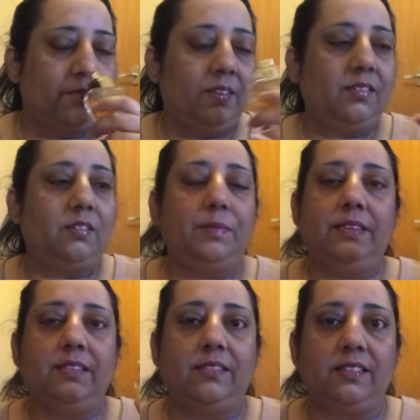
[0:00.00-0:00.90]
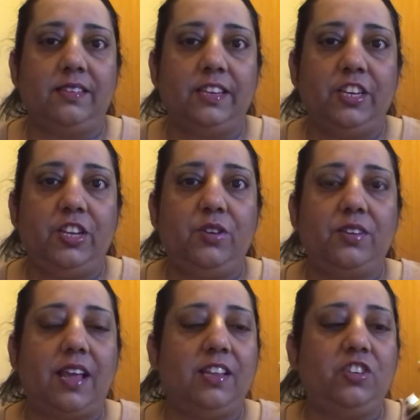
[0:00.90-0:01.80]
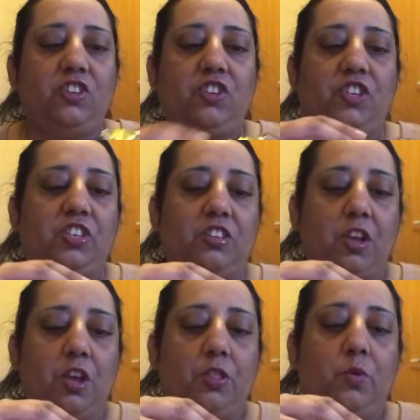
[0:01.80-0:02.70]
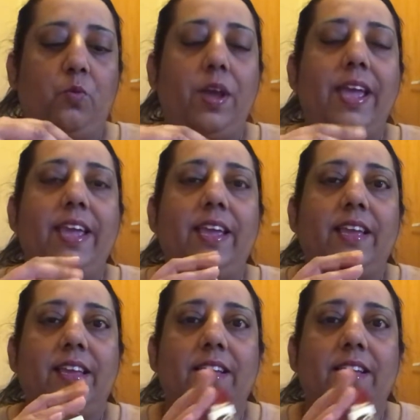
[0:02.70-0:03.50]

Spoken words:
has been discontinued, and the way